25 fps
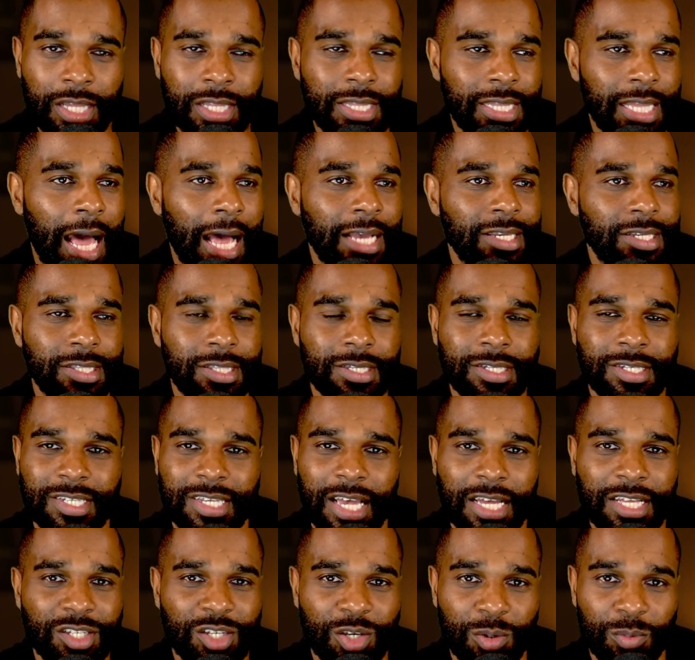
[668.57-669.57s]
That's the
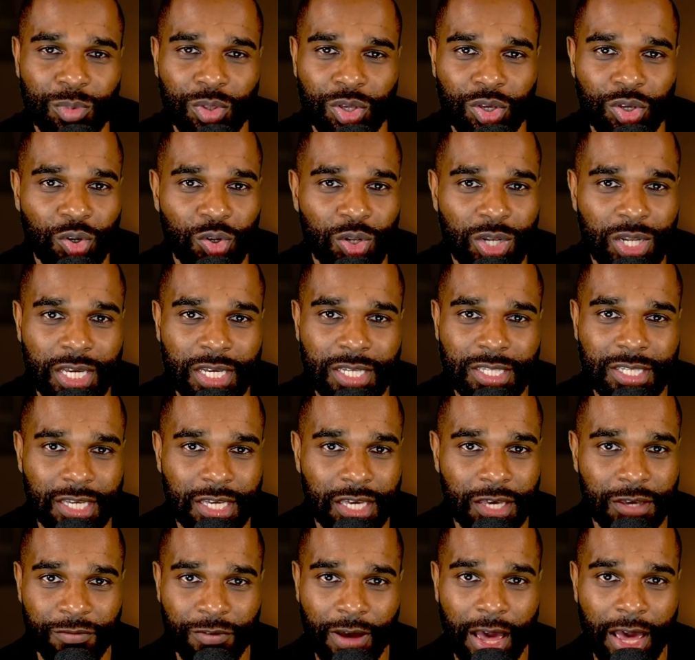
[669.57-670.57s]
setup that you need to
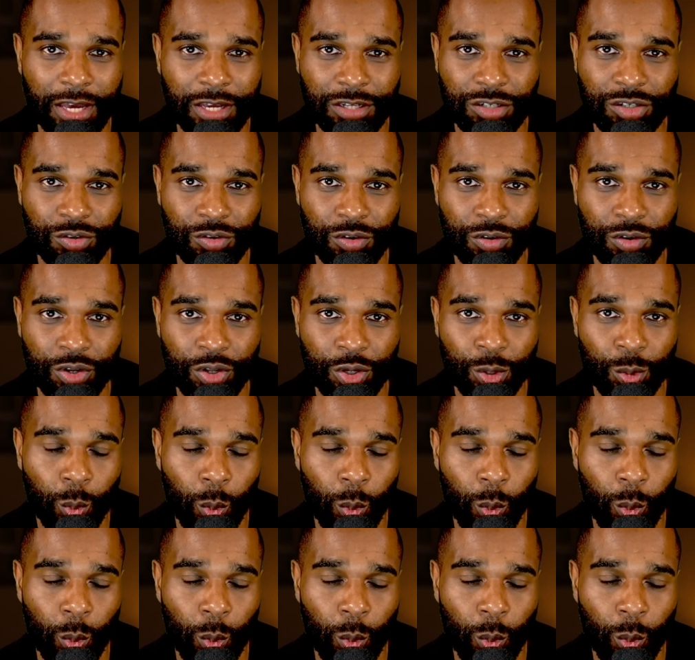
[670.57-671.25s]
give Adrian Newey.